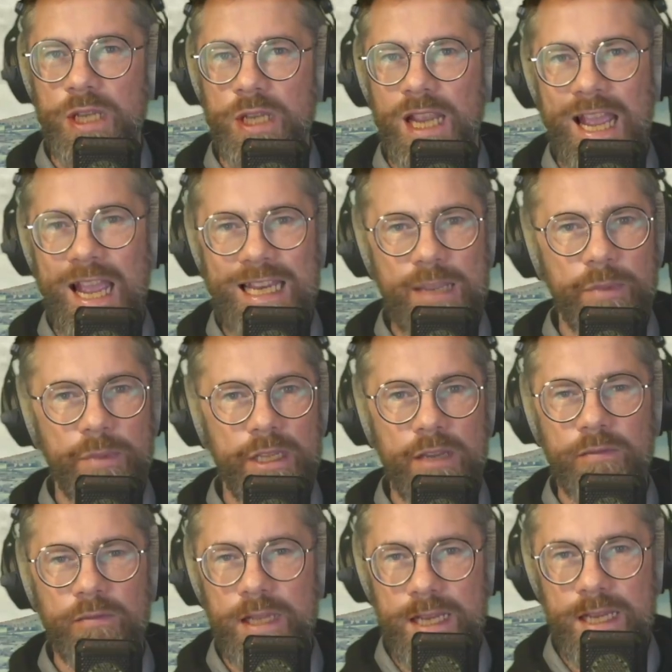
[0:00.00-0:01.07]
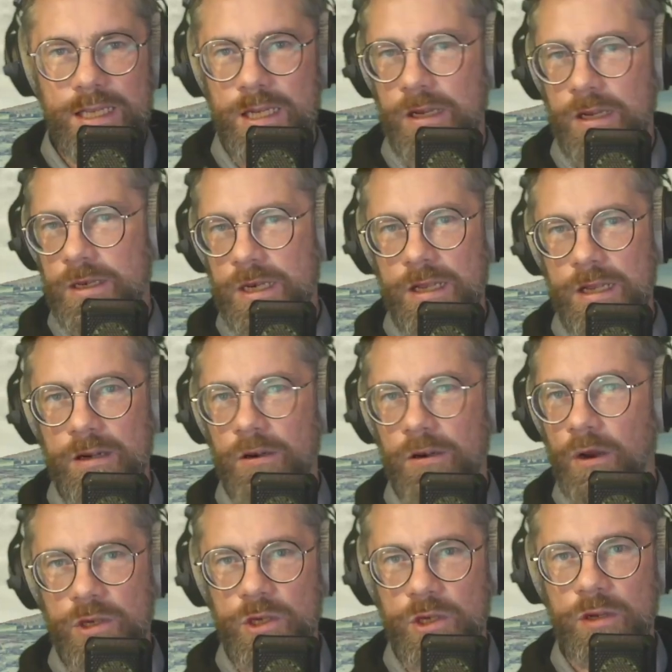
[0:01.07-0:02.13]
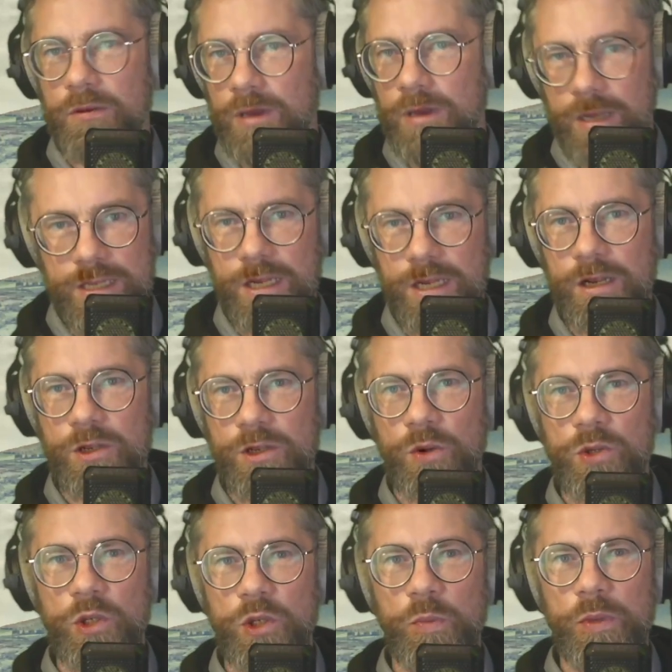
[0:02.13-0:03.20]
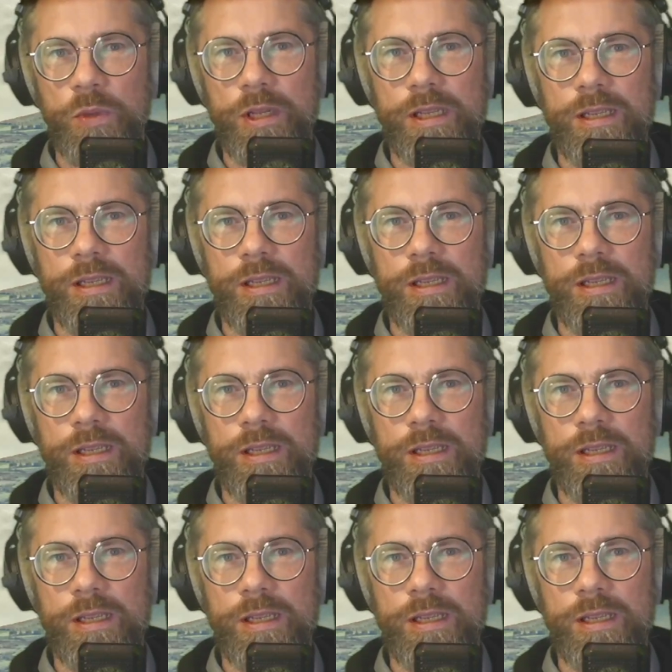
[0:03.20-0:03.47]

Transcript: anybody of laziness either, not laziness or stupidity.